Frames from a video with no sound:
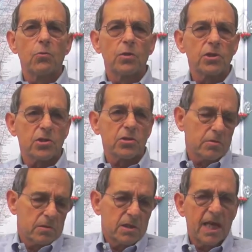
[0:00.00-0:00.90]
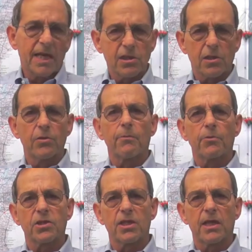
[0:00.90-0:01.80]
which takes
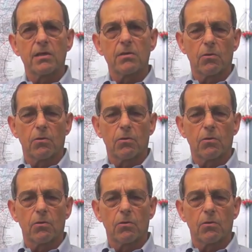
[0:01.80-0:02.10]
30%,